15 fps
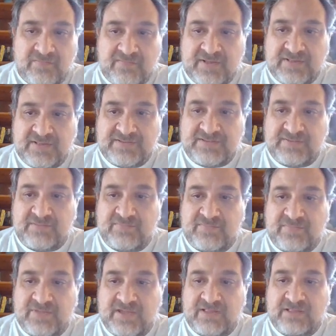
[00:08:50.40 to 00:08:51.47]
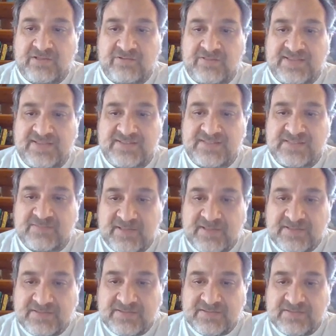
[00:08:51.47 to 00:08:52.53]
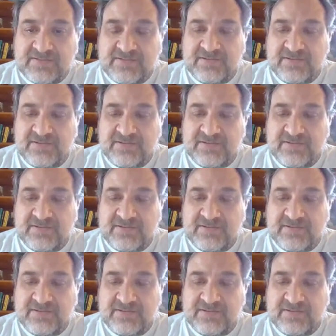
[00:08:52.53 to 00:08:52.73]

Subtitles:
got some yellow license plates.